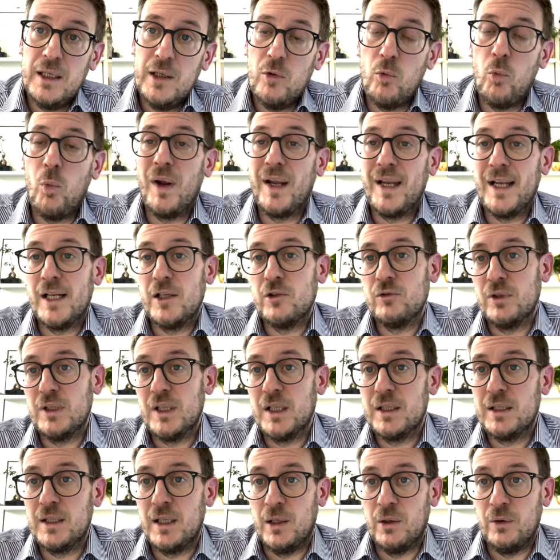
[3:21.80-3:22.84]

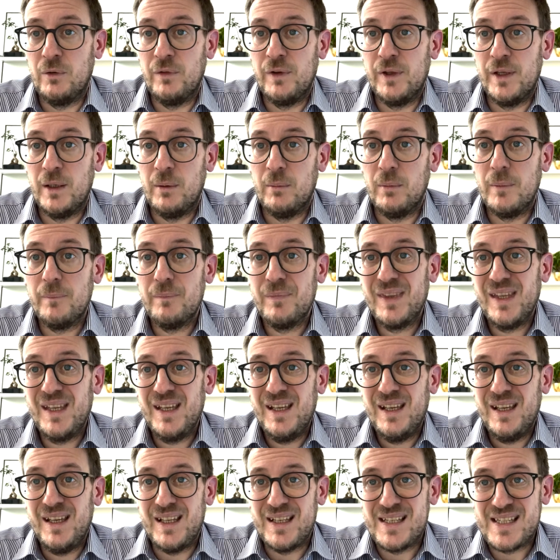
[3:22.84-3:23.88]
110 of them.
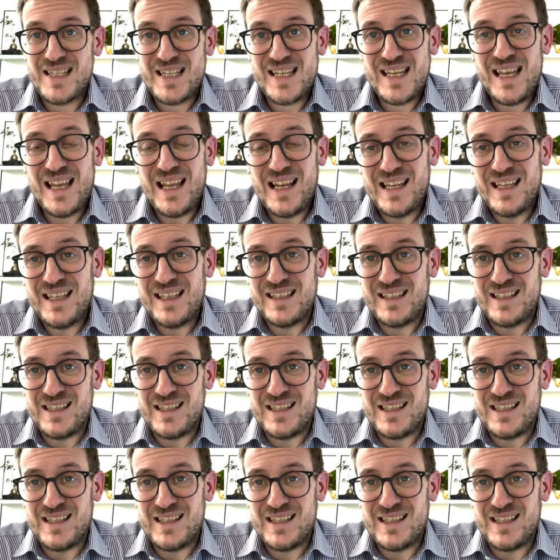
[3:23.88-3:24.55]
And scaling